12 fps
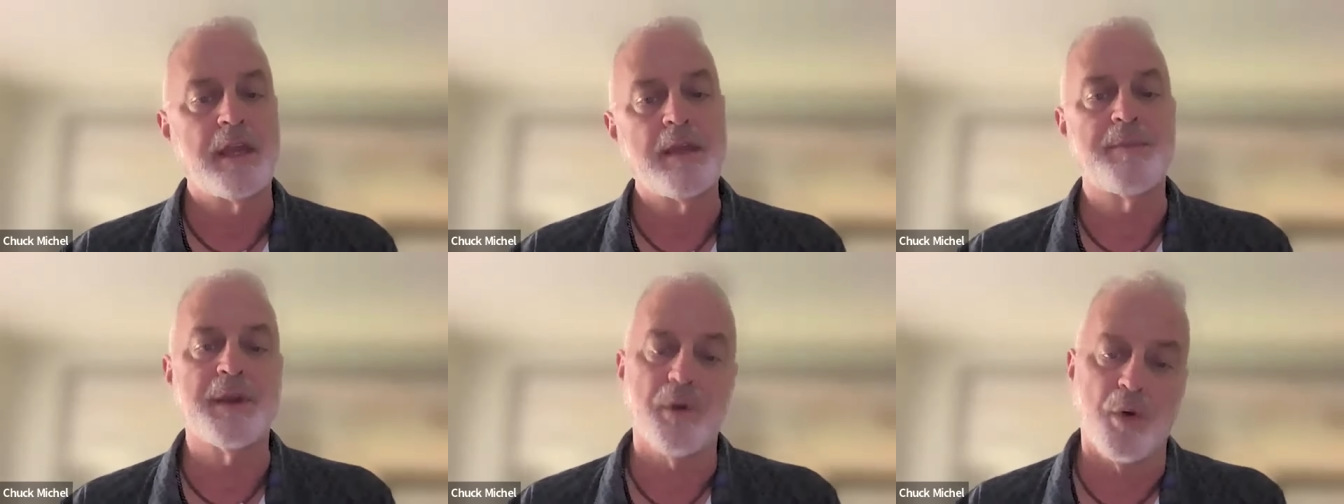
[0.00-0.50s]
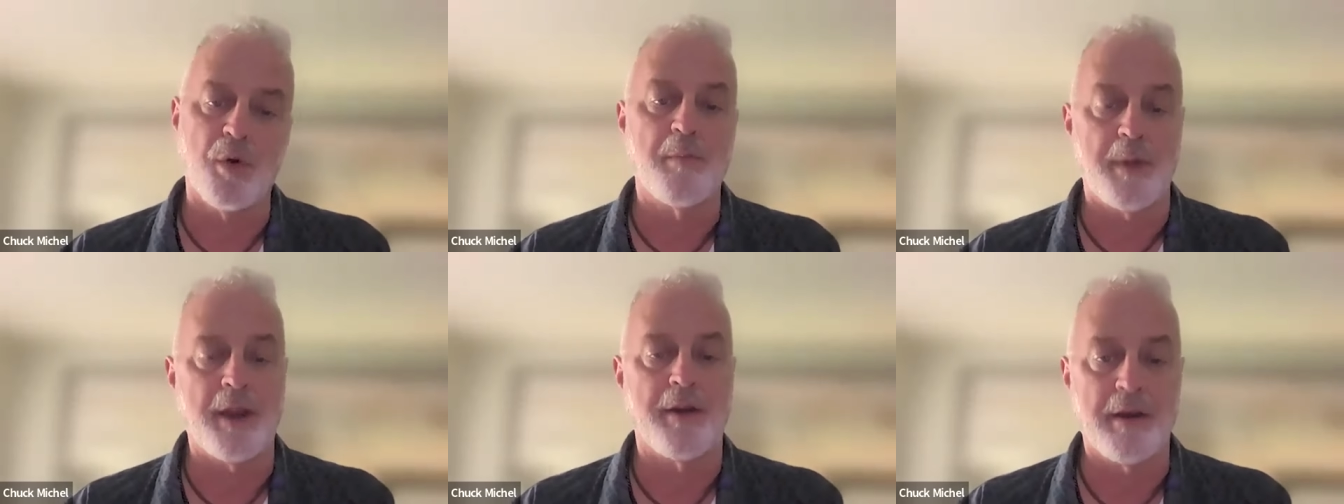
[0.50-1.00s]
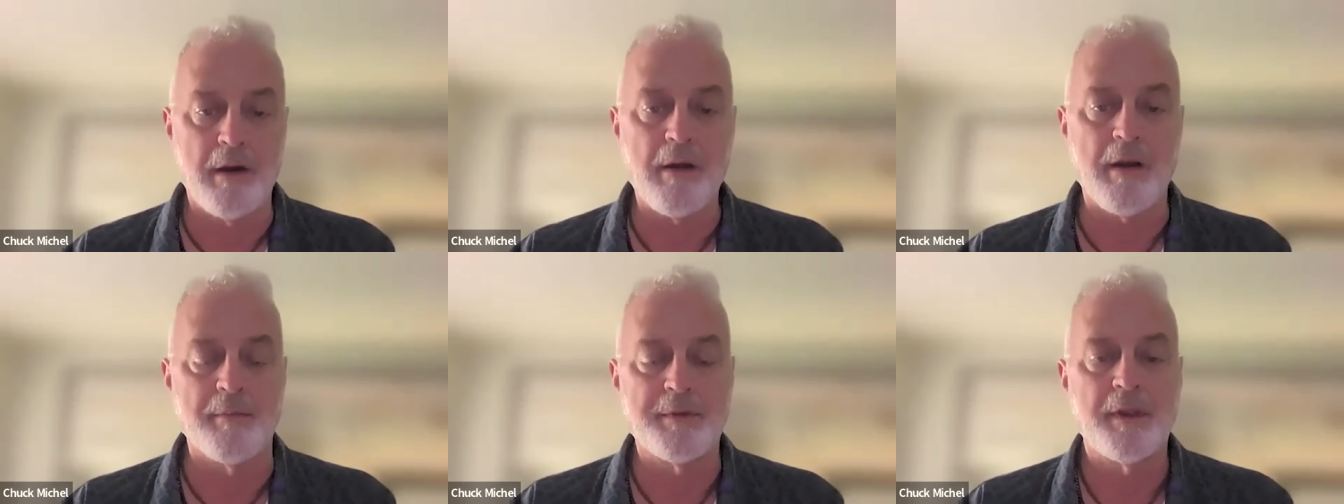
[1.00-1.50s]
keeping or bearing
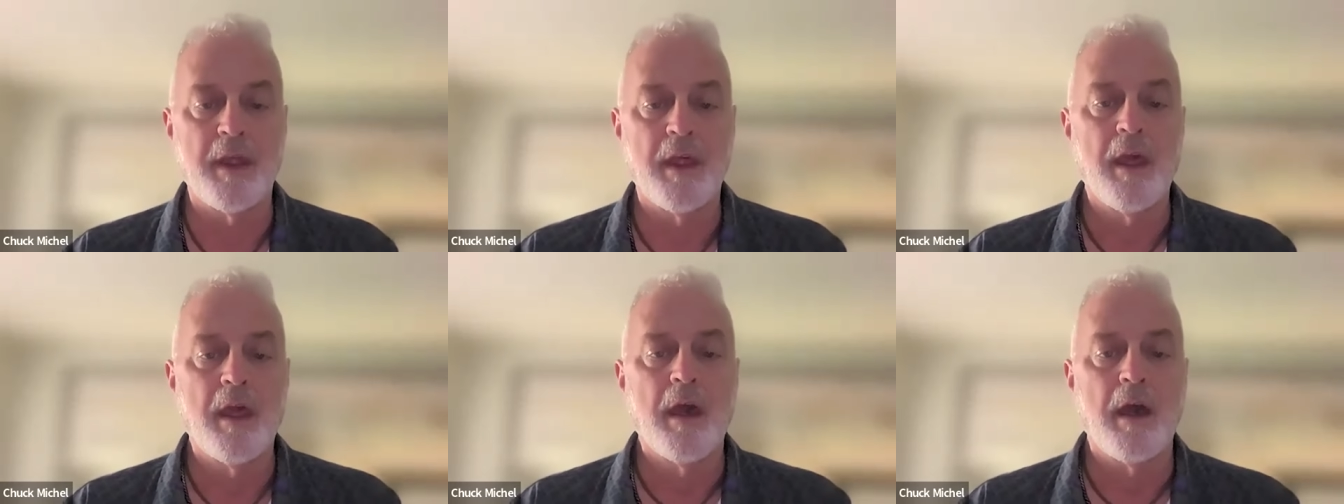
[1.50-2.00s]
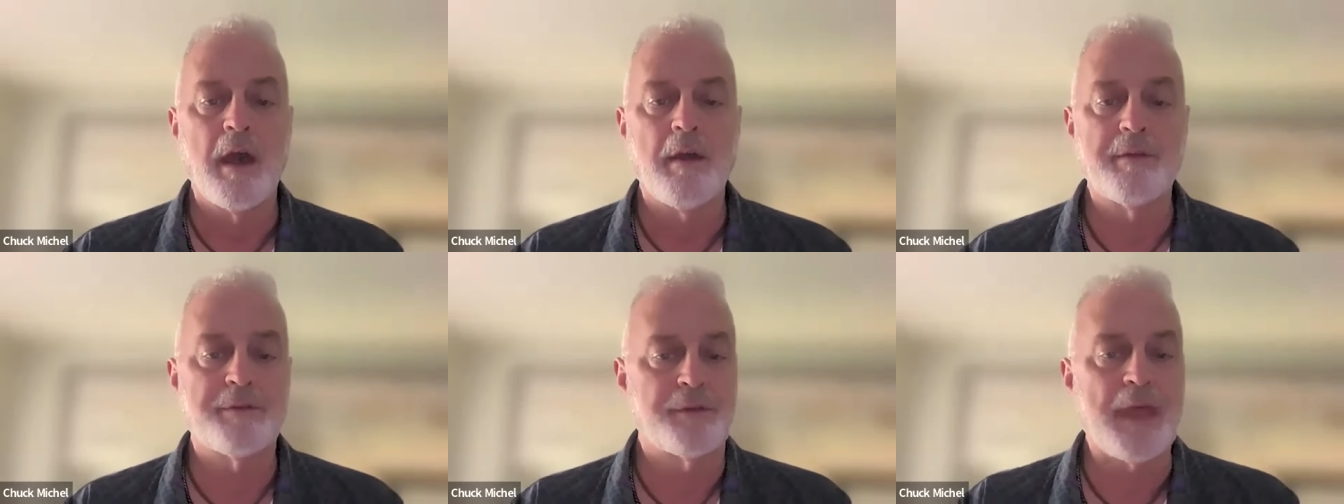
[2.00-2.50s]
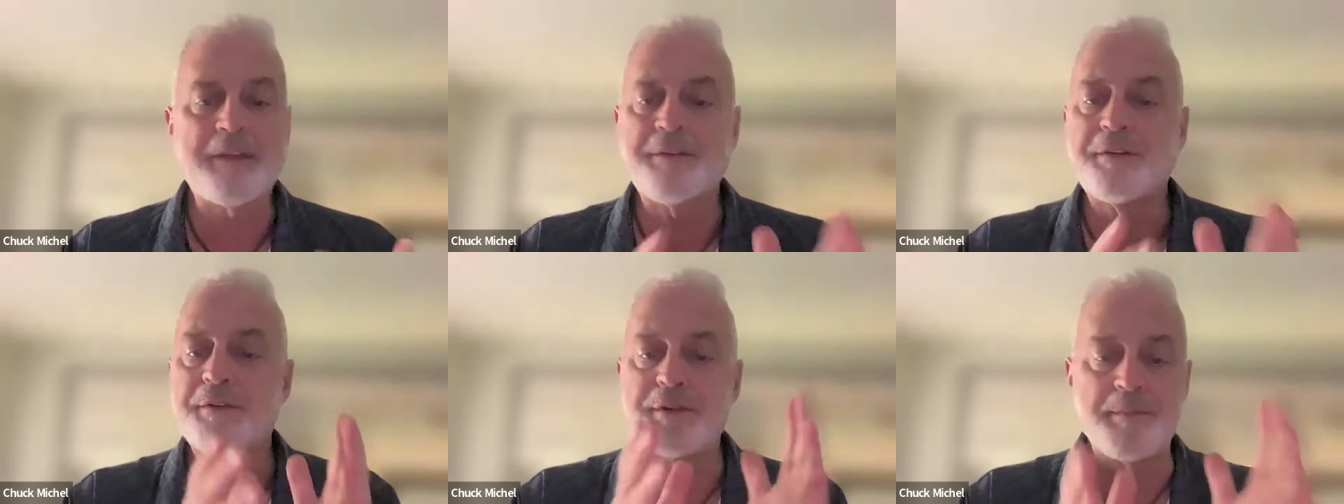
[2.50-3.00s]
arms. So that
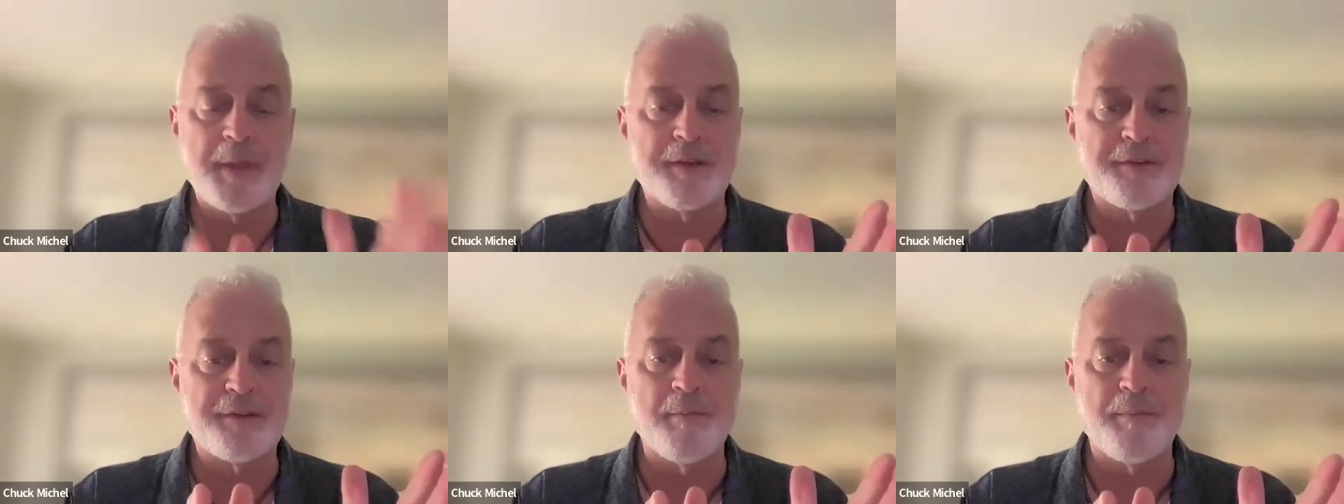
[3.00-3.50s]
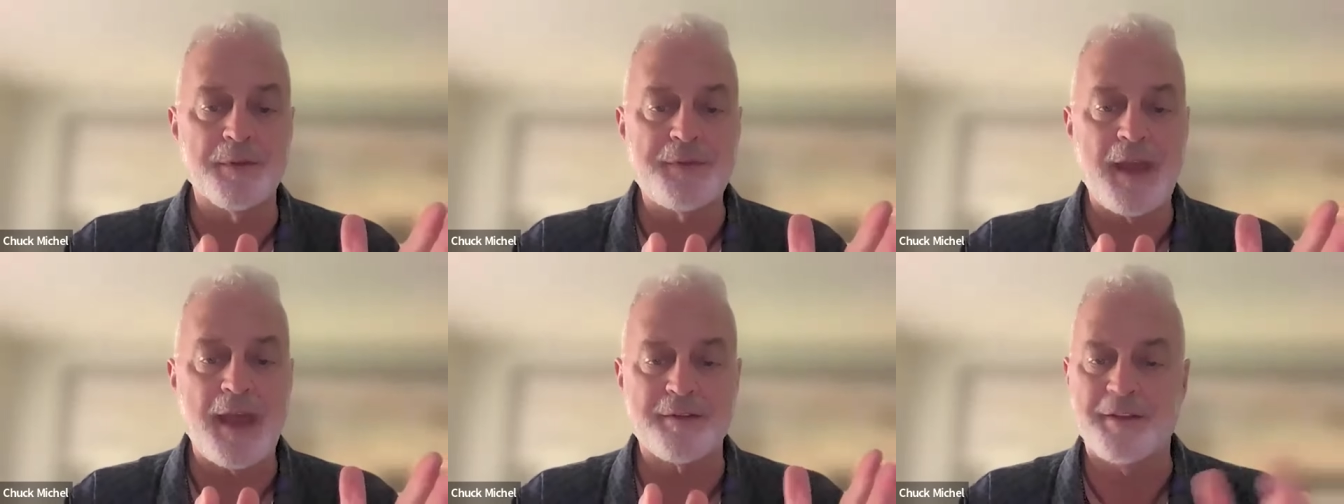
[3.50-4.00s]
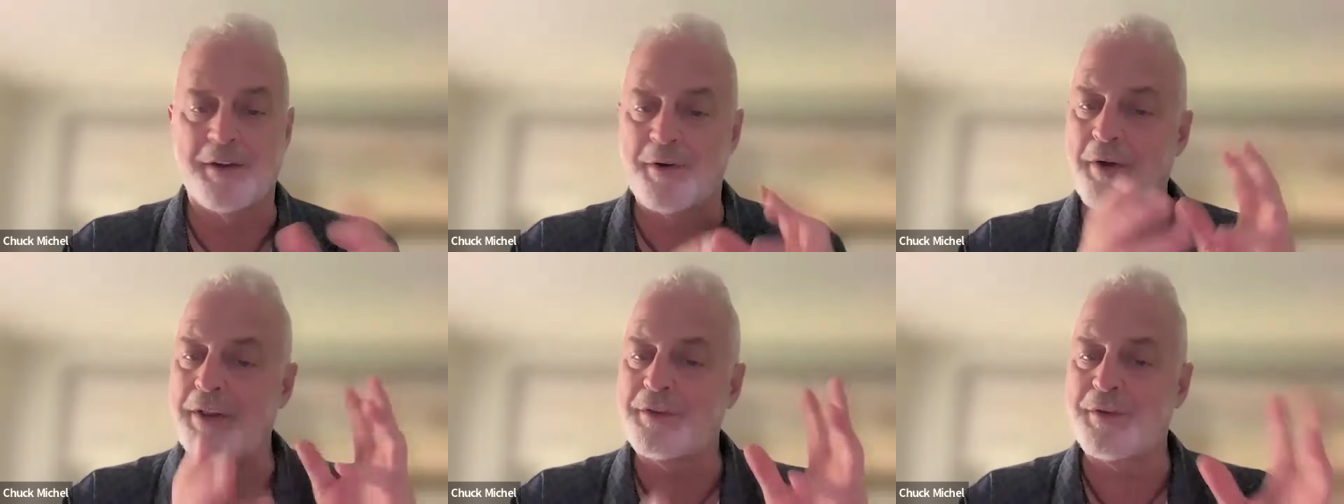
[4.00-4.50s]
should be a simple test.
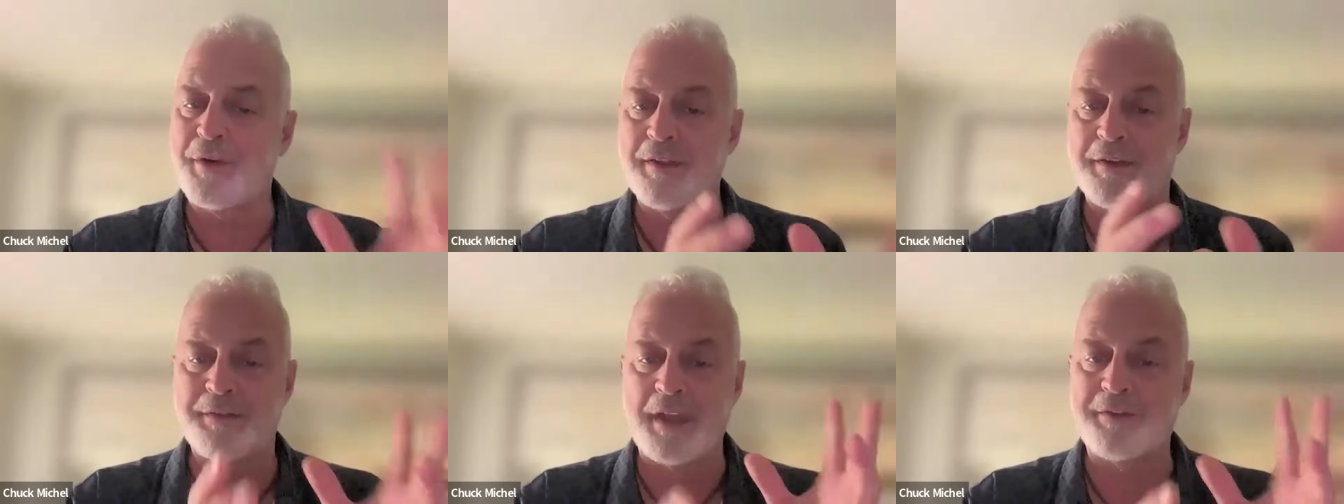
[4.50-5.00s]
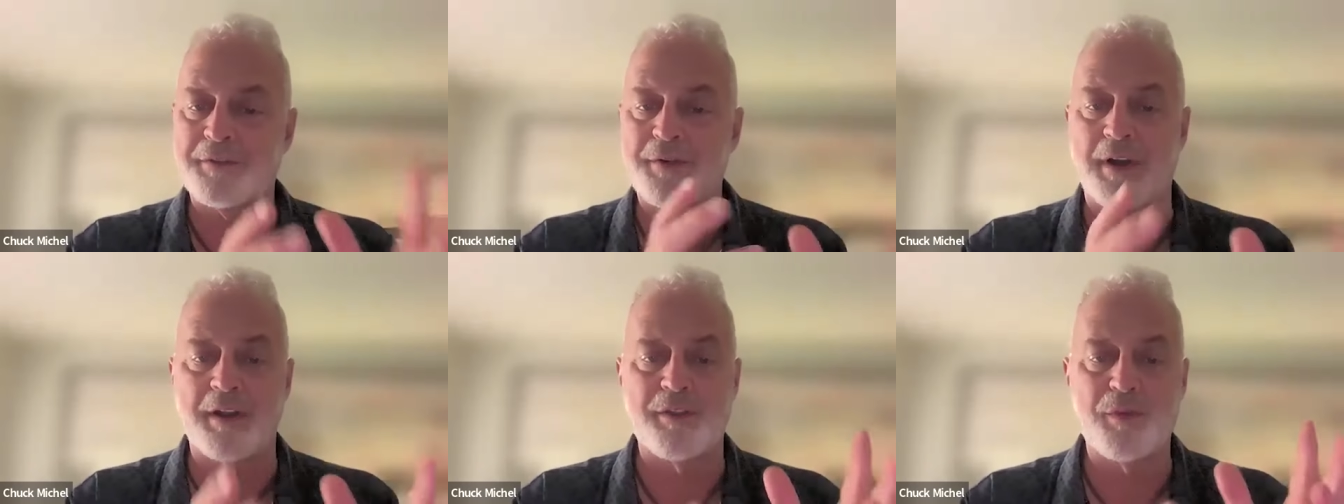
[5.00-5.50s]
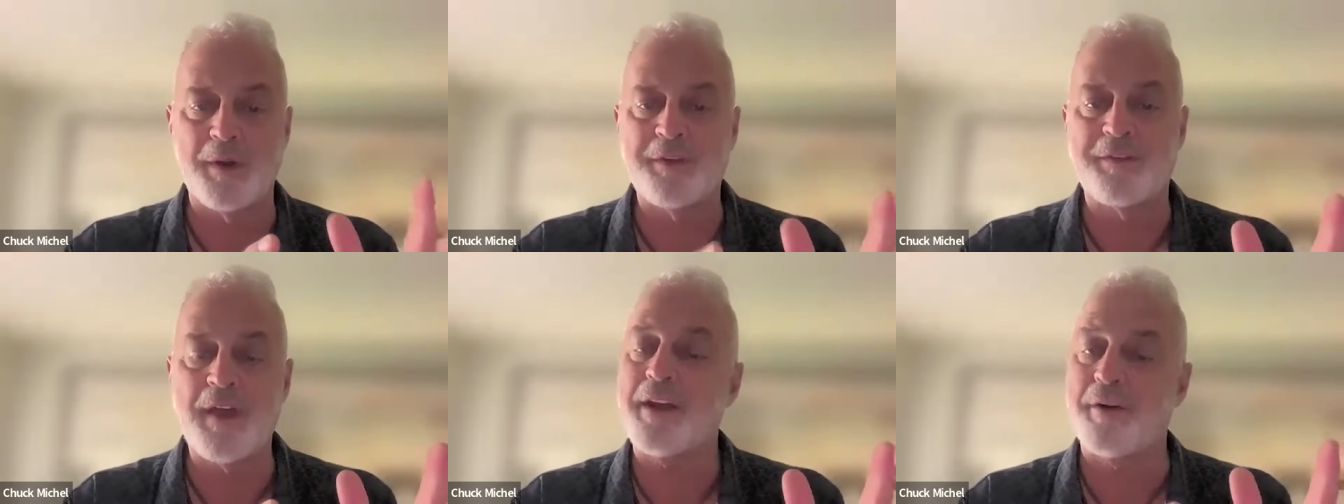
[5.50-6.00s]
They're already trying, the states are trying to
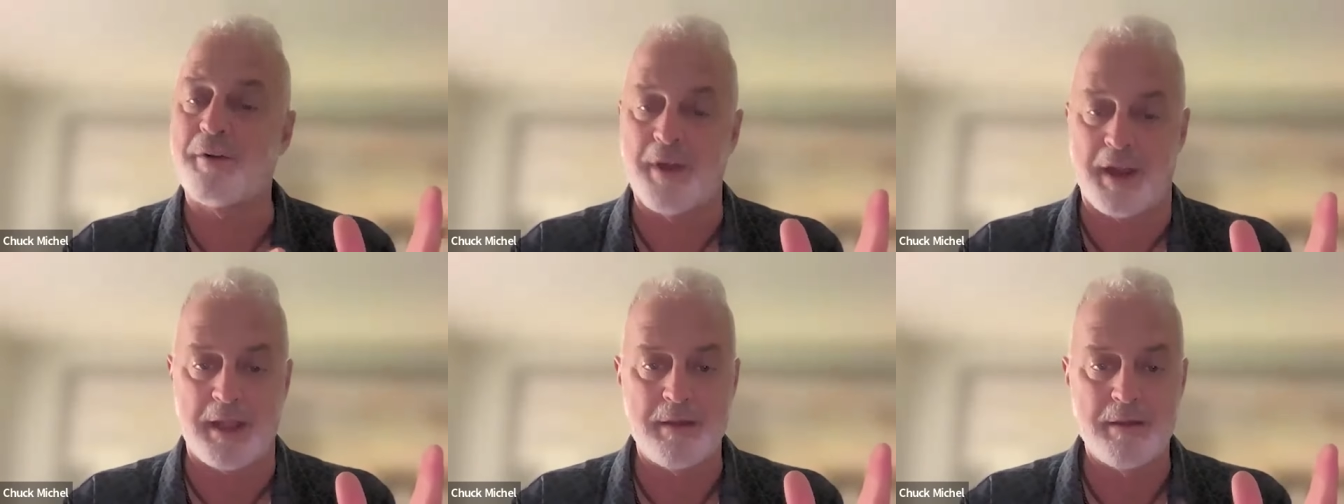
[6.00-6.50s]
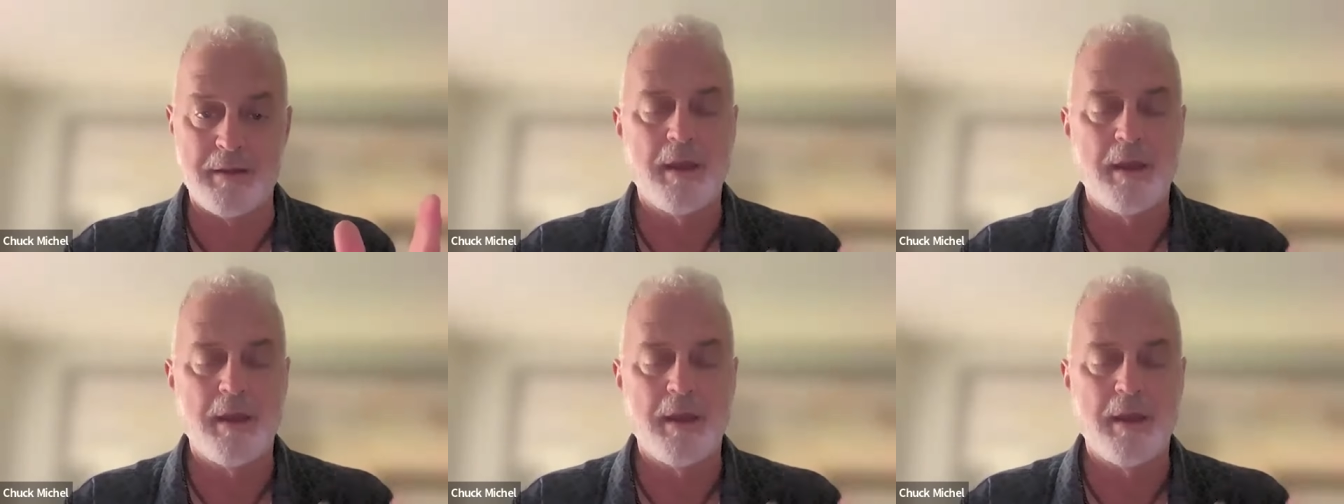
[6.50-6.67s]
twist that already.